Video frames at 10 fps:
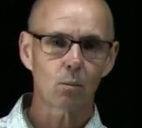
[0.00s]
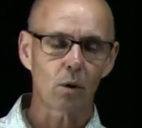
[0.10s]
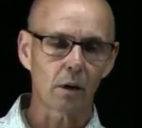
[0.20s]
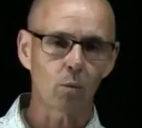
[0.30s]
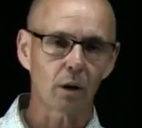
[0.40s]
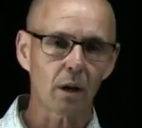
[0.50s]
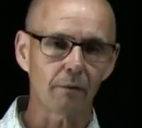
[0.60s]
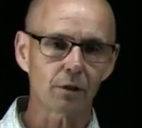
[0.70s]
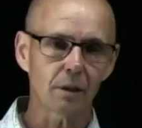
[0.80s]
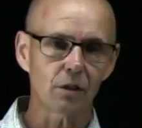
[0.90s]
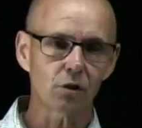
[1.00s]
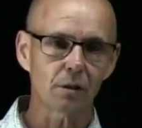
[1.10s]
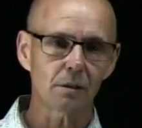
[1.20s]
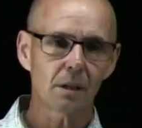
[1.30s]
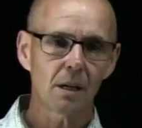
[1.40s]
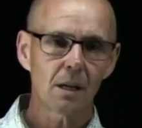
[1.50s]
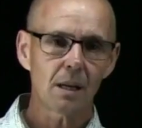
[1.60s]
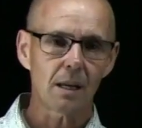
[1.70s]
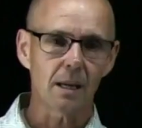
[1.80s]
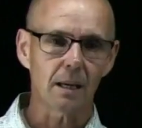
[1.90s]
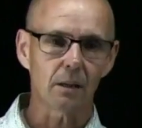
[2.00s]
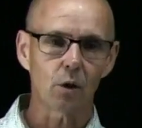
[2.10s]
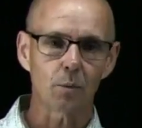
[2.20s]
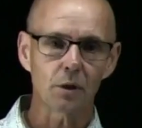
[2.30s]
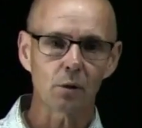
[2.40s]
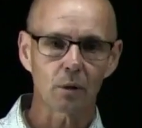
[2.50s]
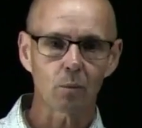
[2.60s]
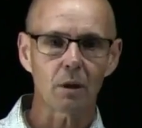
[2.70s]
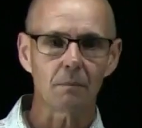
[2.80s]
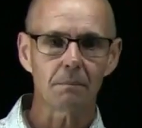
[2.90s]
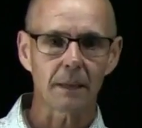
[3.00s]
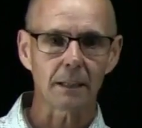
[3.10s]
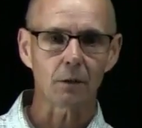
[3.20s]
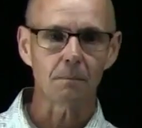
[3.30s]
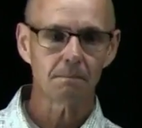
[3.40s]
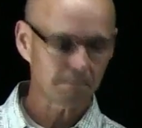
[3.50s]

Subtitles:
one-on-one conversations, and hope you're doing well. Thank you.